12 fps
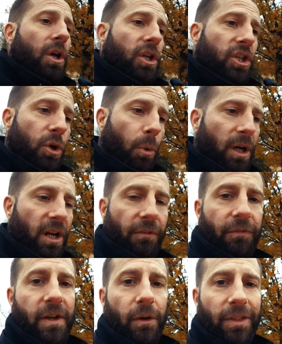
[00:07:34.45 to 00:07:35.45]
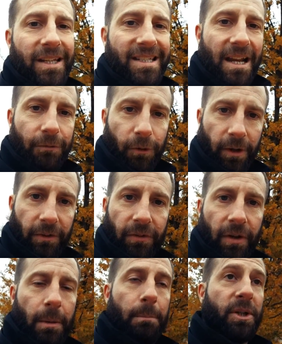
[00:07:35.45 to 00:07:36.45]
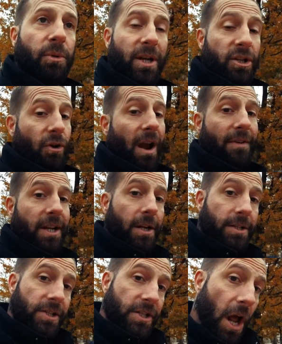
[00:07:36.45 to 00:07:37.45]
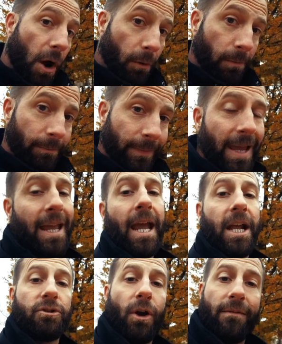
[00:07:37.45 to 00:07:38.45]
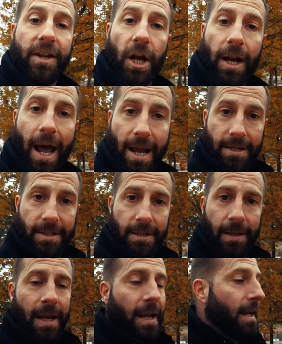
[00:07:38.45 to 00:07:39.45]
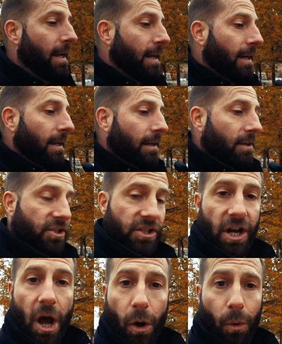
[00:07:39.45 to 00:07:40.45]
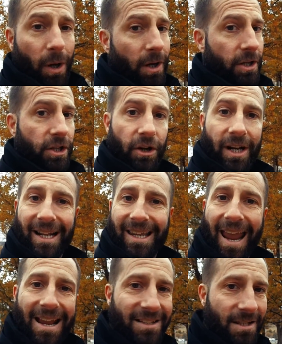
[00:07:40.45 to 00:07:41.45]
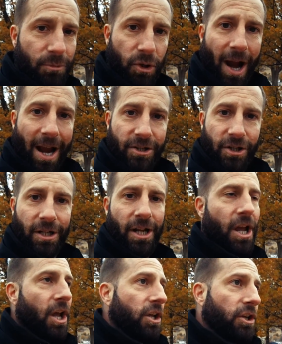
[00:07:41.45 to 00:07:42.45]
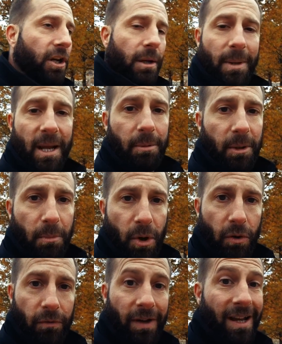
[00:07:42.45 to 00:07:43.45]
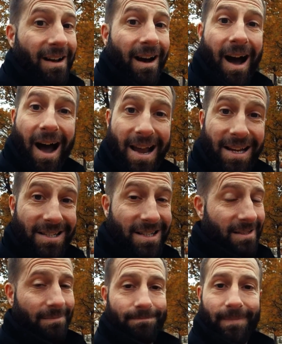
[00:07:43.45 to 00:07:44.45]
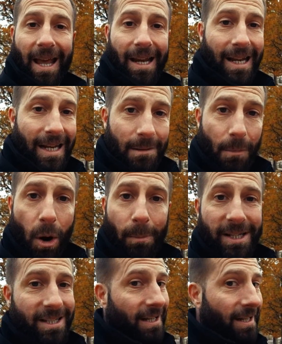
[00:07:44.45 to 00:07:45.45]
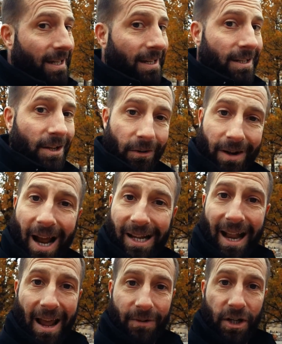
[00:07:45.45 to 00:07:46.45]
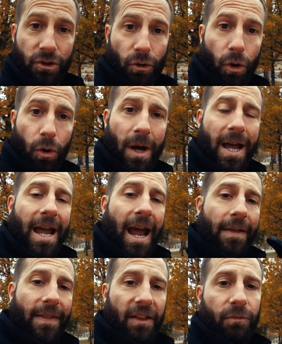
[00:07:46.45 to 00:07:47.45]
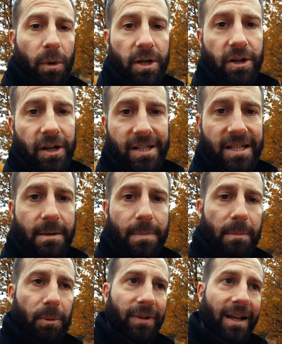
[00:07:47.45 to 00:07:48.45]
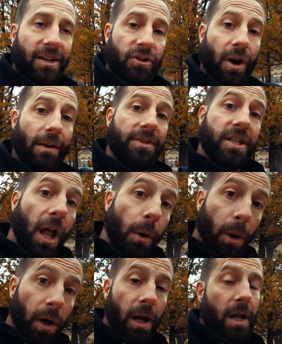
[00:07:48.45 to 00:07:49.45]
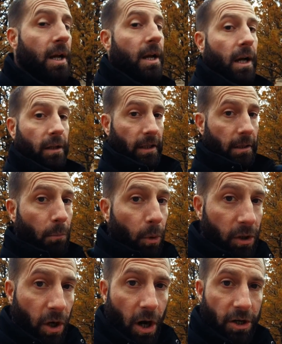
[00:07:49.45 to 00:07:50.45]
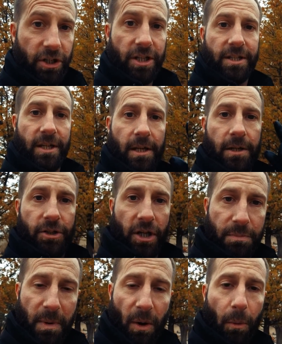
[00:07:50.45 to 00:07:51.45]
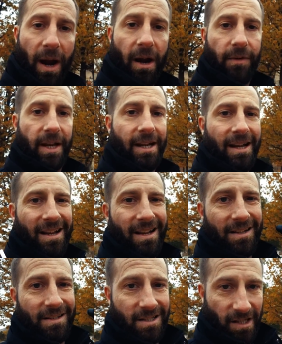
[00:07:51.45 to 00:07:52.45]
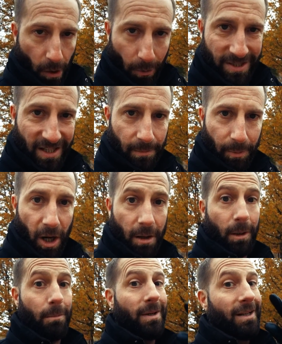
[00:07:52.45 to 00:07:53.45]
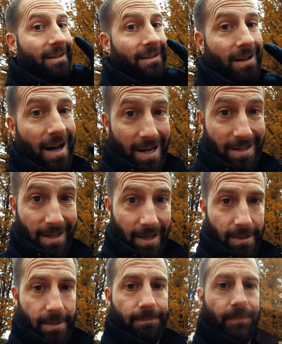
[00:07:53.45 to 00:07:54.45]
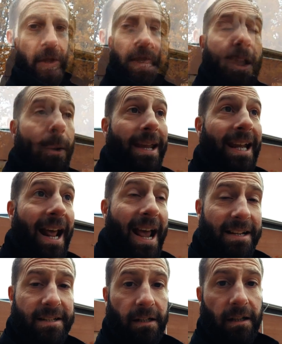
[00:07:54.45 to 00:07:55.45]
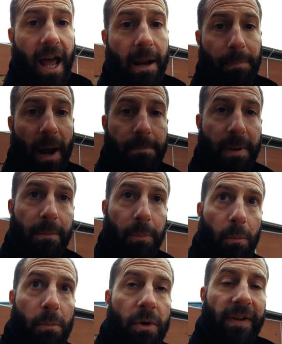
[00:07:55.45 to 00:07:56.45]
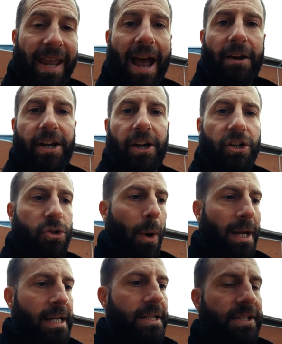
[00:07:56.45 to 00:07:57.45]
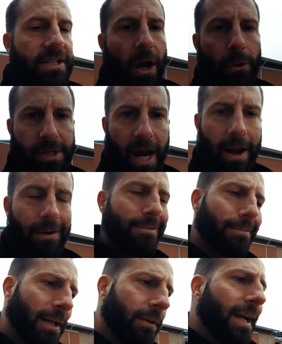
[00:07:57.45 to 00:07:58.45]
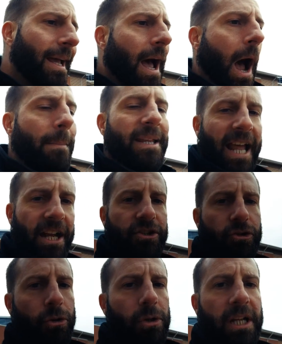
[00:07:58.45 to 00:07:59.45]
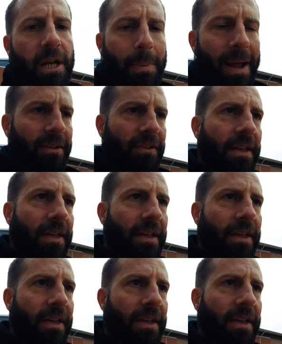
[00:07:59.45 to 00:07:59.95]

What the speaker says: You are going to feel the difference between driving on snow and driving on ice. Snow, you're going to gain some traction, you're going to be able to move. Ice, at any moment, you're not going to have control, and that's where you're going to see people tend to drive slower, a little more cautious. Just be aware of it. Snow isn't the problem, ice is. Now, I get asked a lot by people moving out here, do I need snow tires? Well, I mean, that truly depends.